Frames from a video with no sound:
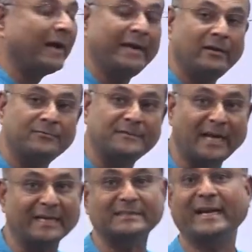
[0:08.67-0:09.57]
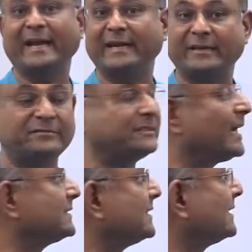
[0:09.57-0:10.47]
kind of charge, negative
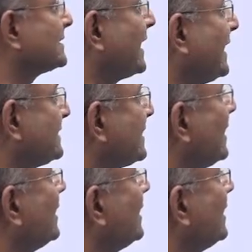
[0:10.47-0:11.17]
charge in this case,